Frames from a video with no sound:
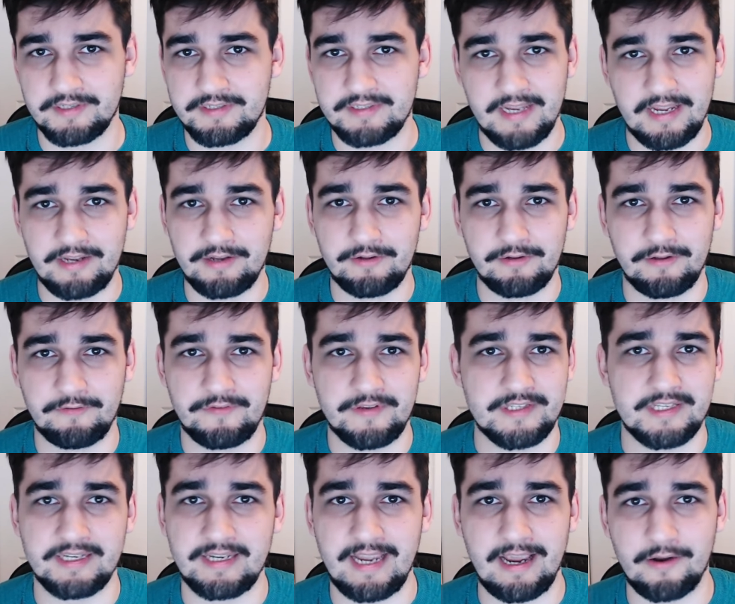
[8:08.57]
the tale of
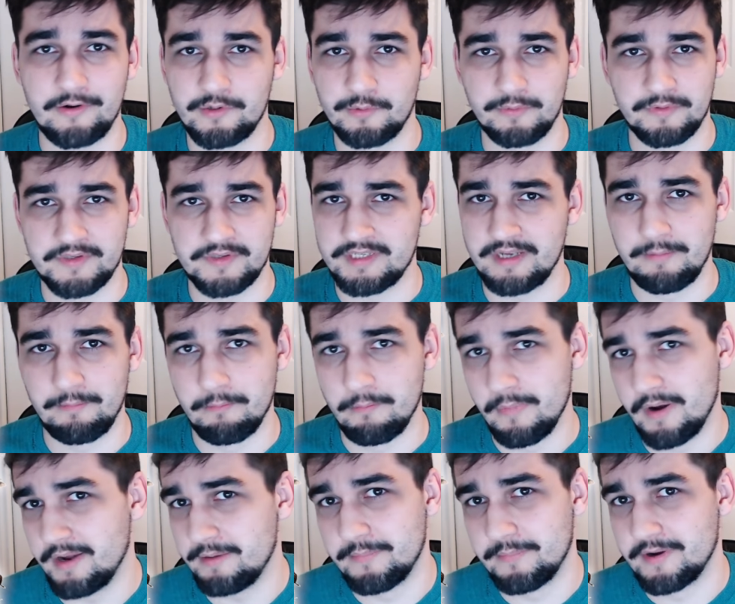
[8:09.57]
his encounter with some
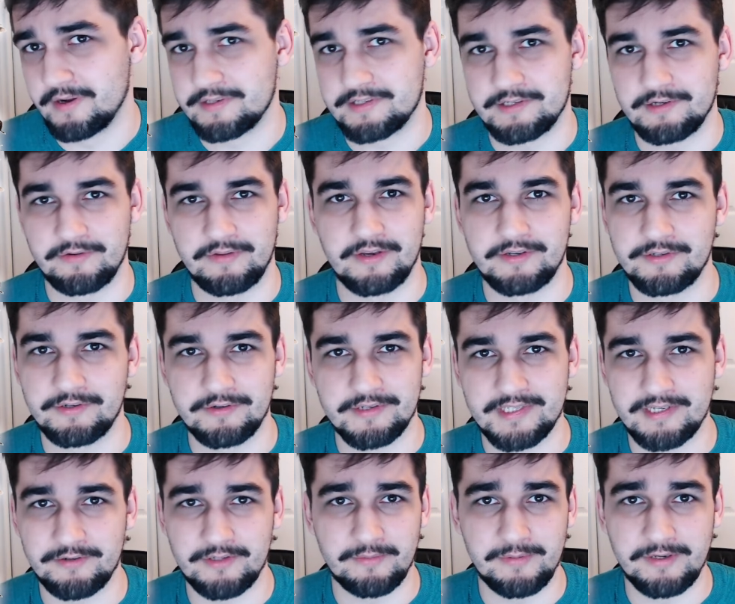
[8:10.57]
mud monster that
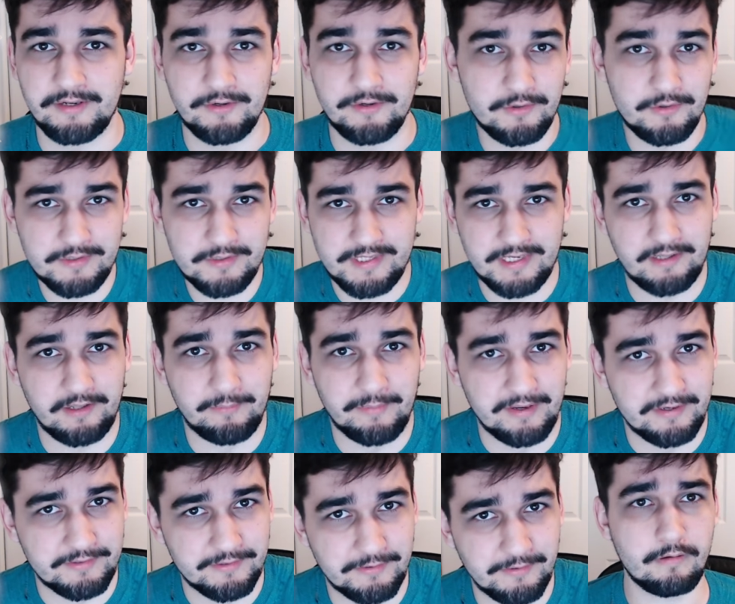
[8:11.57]
turns out to be an ooze
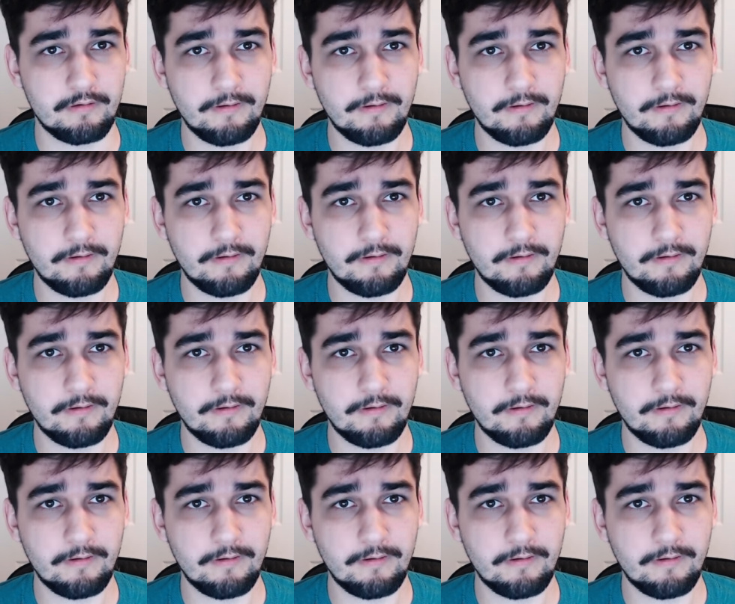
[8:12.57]
elemental.